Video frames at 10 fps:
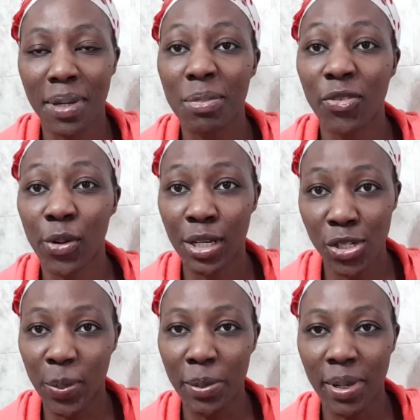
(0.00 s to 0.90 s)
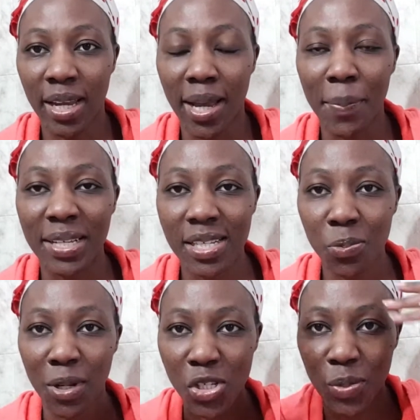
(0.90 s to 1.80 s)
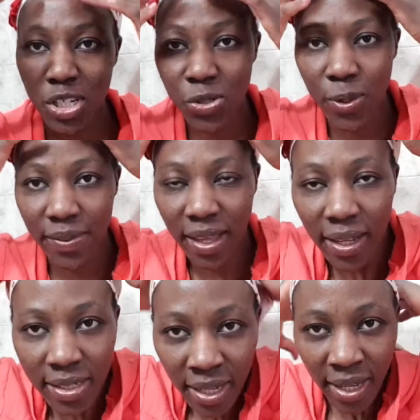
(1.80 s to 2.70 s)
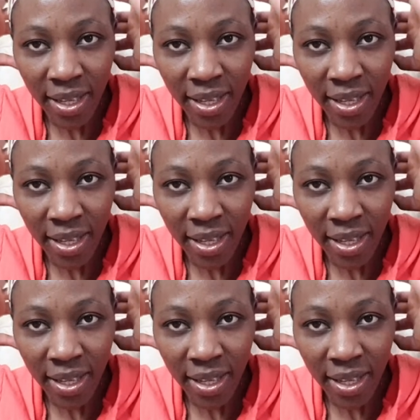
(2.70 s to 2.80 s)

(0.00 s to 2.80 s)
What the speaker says: but before I do my makeup, I just want to make sure that